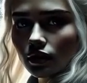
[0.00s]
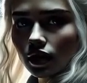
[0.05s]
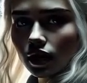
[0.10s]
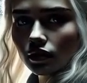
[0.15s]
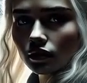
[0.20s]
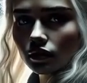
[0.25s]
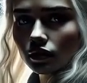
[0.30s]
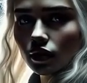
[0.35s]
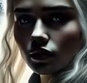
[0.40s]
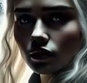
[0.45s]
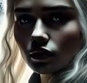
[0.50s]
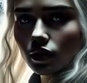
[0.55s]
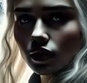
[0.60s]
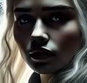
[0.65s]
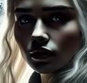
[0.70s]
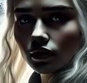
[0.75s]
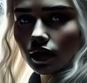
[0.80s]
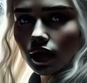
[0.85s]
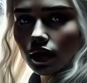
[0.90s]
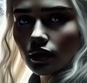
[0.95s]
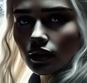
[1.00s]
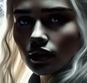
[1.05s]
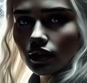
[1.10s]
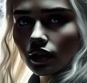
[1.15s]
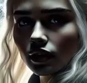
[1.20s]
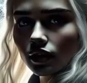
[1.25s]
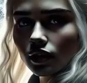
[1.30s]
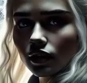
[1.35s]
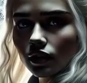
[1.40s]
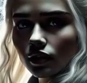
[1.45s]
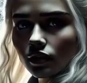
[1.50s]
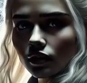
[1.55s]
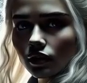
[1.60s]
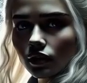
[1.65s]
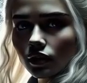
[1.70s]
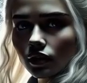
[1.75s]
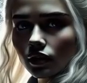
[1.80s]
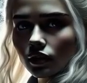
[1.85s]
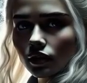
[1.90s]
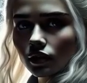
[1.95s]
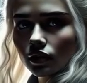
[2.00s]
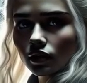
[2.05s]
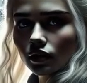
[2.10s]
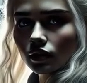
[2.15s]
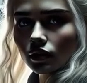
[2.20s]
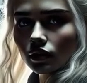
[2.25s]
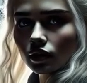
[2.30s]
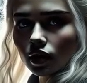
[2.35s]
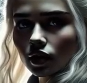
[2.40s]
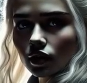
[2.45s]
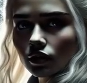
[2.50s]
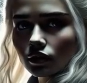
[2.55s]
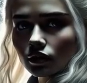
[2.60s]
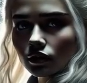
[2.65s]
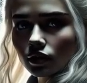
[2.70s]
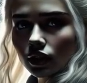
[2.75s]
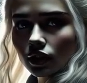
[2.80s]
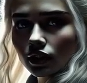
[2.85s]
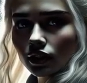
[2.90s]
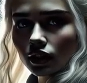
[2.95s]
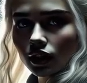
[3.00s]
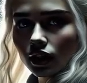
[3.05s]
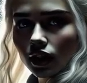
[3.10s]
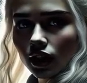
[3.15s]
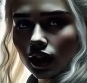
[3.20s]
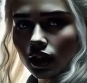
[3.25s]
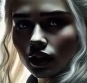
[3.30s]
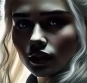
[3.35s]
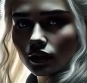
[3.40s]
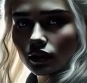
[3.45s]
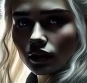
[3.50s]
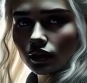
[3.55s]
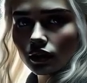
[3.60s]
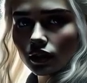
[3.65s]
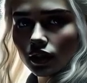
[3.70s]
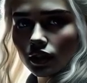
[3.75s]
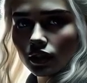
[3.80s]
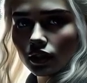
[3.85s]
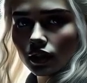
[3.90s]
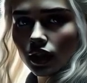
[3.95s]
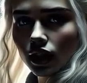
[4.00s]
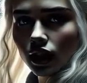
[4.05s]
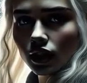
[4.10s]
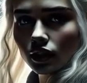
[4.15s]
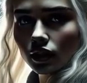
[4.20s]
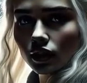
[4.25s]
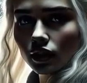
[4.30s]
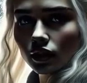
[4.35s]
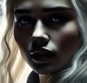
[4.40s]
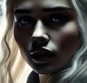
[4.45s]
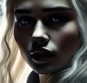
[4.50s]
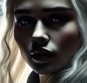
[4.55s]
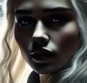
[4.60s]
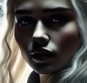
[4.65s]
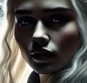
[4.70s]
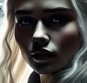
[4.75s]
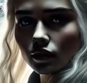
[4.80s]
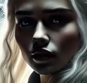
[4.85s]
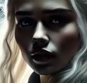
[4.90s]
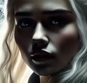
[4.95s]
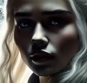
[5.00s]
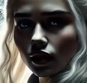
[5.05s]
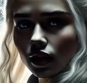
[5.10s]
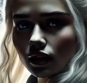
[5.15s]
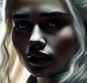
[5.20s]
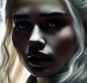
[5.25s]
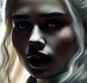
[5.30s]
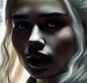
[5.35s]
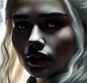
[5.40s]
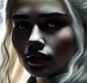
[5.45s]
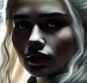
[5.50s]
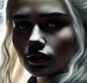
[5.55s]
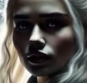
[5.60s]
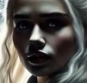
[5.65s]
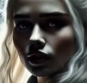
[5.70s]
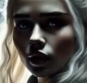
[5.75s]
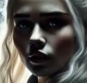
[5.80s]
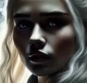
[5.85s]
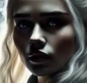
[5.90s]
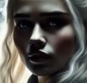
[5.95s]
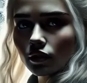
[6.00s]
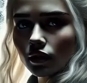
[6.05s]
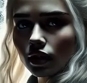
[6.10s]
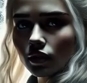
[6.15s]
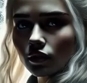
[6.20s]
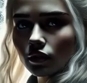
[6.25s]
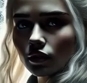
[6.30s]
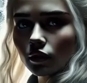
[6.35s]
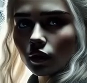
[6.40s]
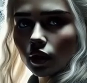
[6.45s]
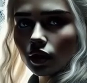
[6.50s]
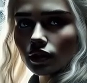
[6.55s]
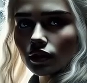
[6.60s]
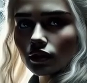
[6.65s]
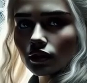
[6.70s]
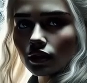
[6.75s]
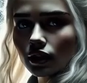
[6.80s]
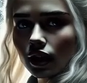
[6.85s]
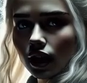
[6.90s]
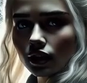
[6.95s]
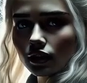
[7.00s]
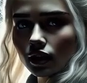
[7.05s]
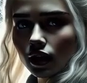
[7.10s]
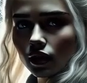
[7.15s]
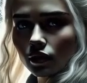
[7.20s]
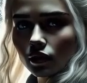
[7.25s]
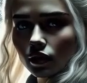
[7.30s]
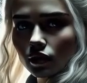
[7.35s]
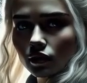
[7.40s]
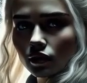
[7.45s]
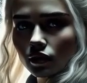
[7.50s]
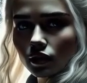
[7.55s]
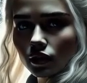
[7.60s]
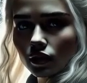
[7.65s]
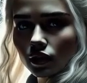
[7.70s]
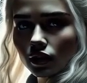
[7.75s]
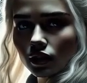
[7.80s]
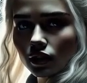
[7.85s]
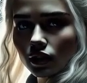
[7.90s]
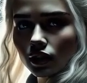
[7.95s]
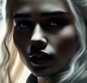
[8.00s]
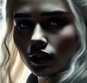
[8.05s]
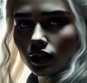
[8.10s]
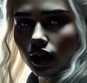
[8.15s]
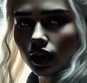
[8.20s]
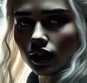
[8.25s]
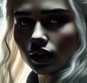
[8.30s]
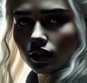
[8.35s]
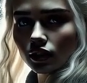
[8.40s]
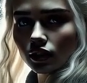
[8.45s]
Daenerys forced down her horror. They had come to save her, and every breath of freedom she drew was paid for by their courage. She prayed it would not be in vain.